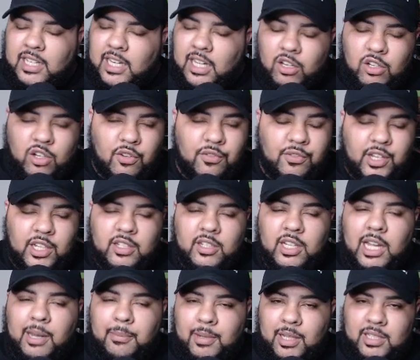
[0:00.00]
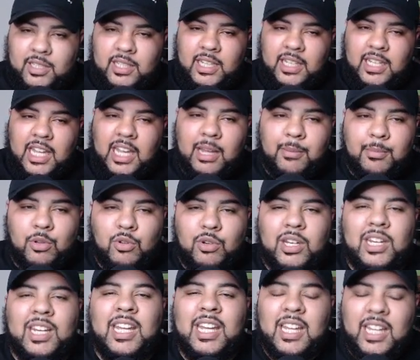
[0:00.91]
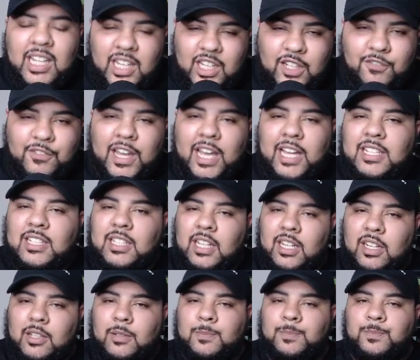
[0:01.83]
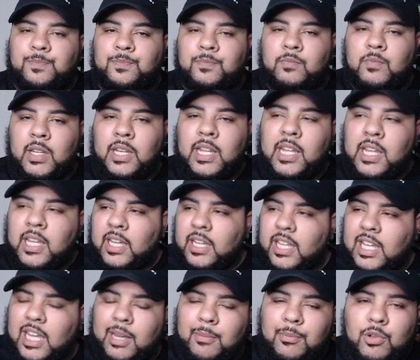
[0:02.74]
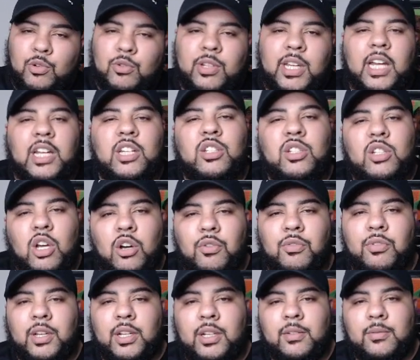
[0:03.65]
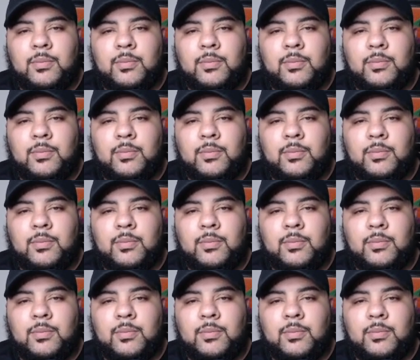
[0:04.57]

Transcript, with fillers: I don't know if he is or not, but let's say Cam Newton is vaccinated. Cam Newton catches COVID.